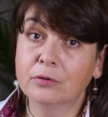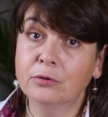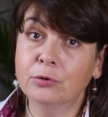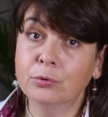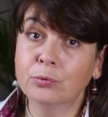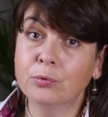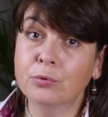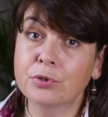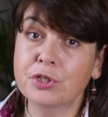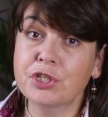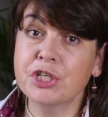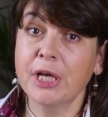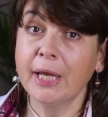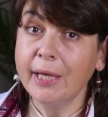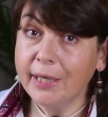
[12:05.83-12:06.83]
to
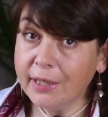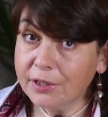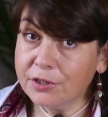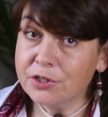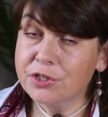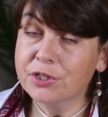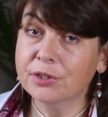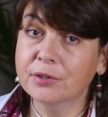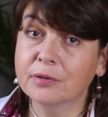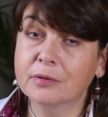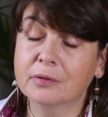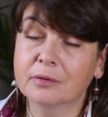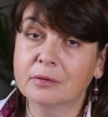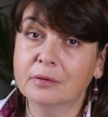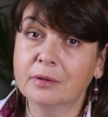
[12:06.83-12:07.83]
change
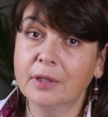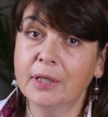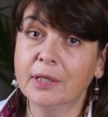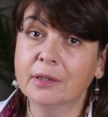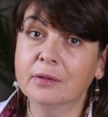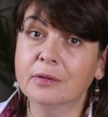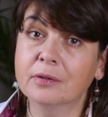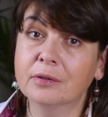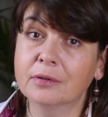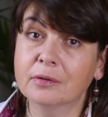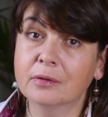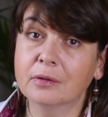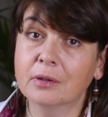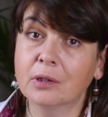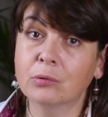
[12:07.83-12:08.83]
and
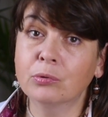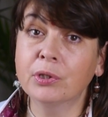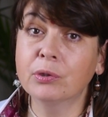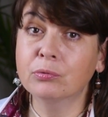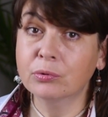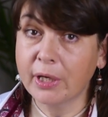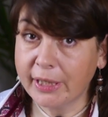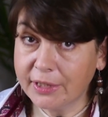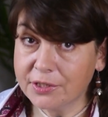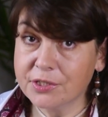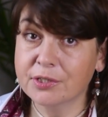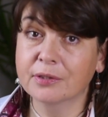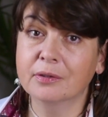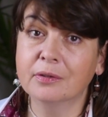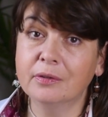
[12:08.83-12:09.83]

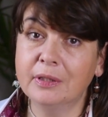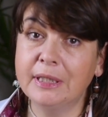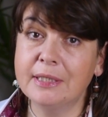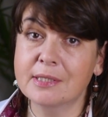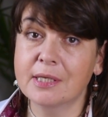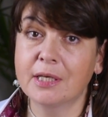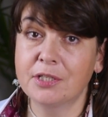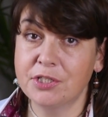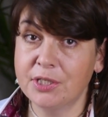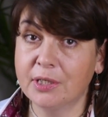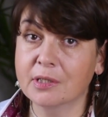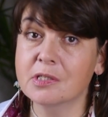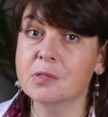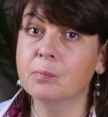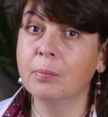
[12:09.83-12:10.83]
rewrite these
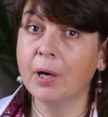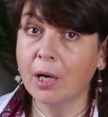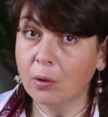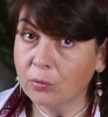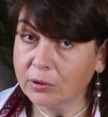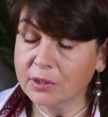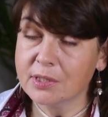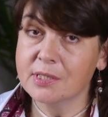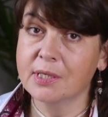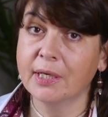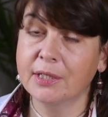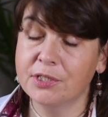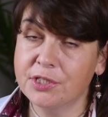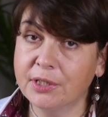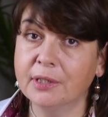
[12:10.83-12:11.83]
ideas, powerless
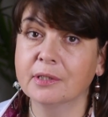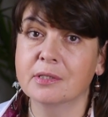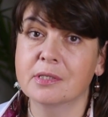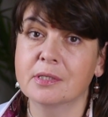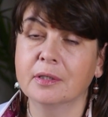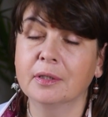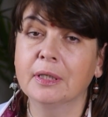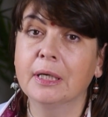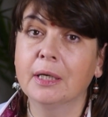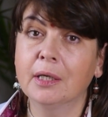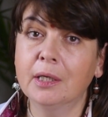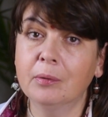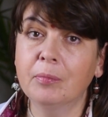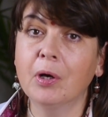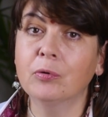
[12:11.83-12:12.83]
ideas
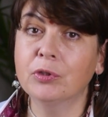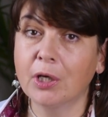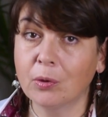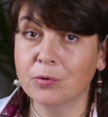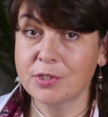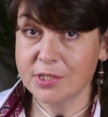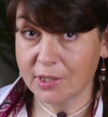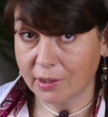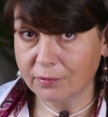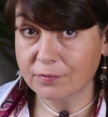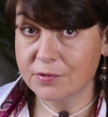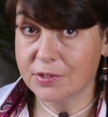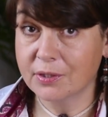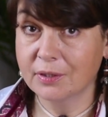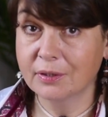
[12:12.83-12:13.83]
about
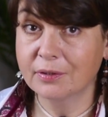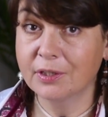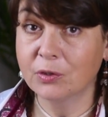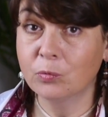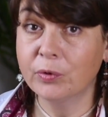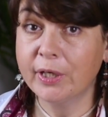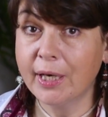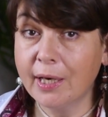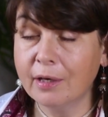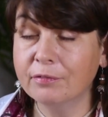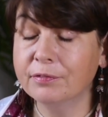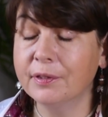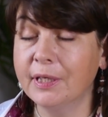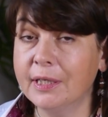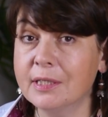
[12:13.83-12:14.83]
ourselves that we
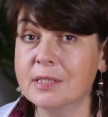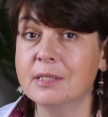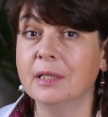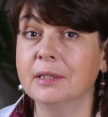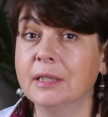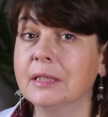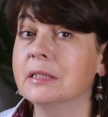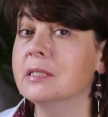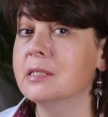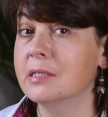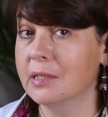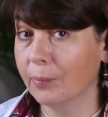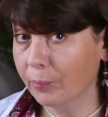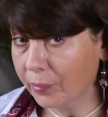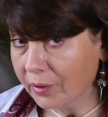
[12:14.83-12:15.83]
have, is that it's
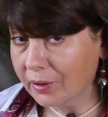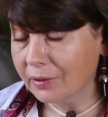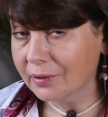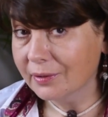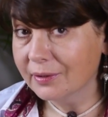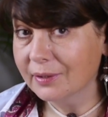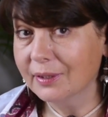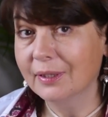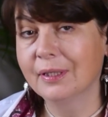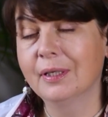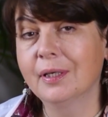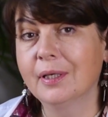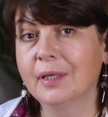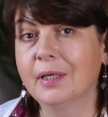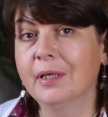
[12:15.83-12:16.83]
simple.
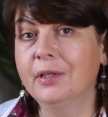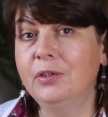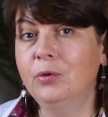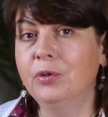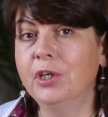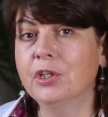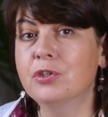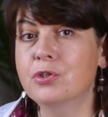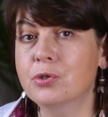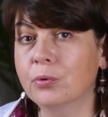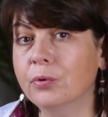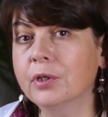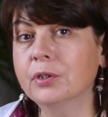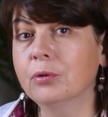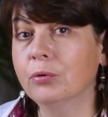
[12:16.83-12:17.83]
You can
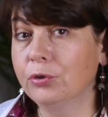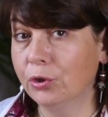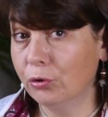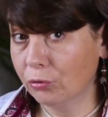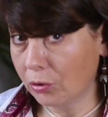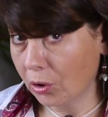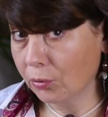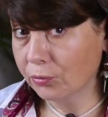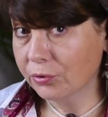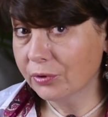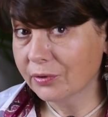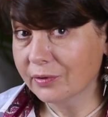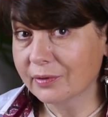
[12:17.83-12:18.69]
do it on your own,